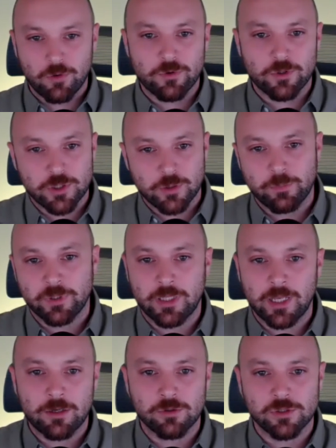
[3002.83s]
over some
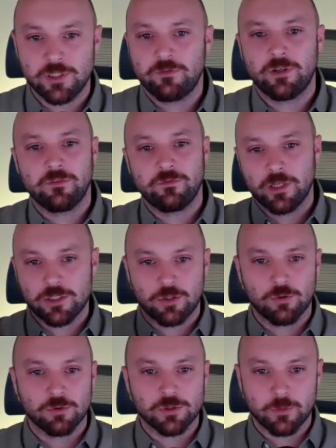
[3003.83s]
potatoes, even if they
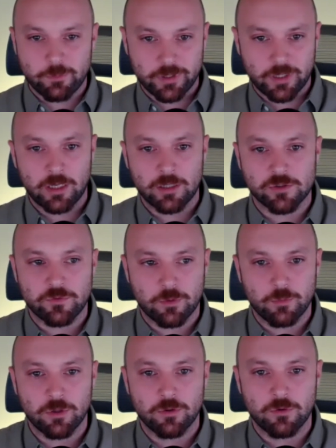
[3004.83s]
stole some potatoes
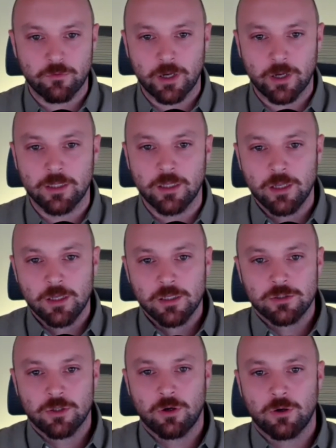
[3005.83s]
from you, right?
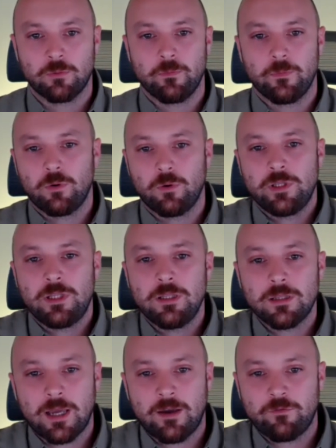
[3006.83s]
So we
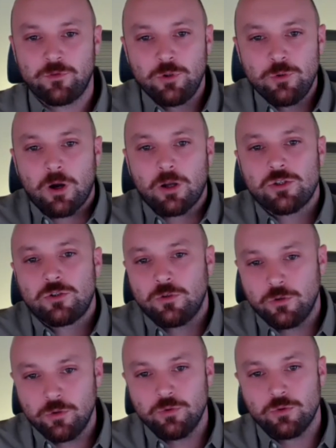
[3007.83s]
didn't have too much to
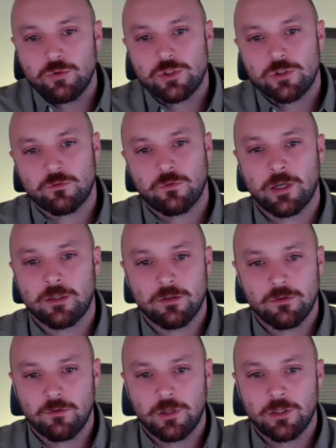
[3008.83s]
lose, right?
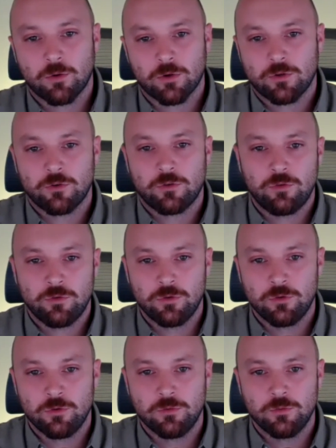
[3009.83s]
In order
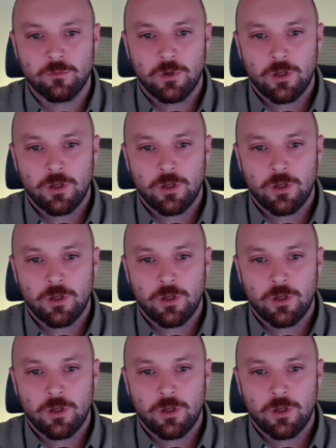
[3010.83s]
to